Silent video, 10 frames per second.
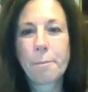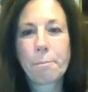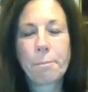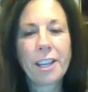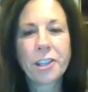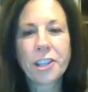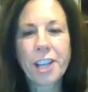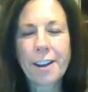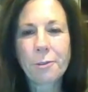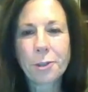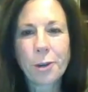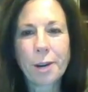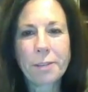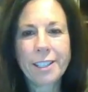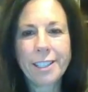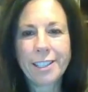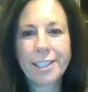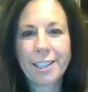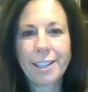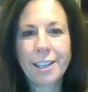Big shout out to our
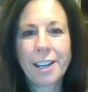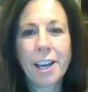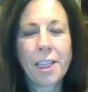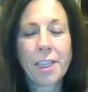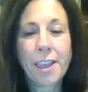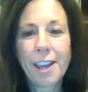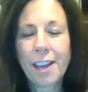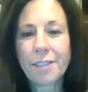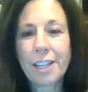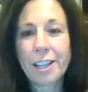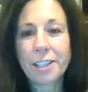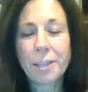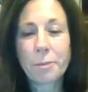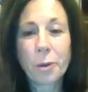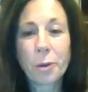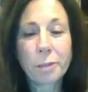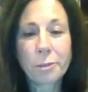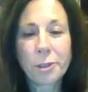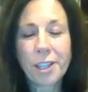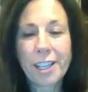PTC. They have done some
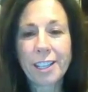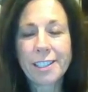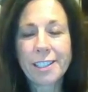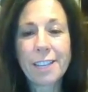incredible things.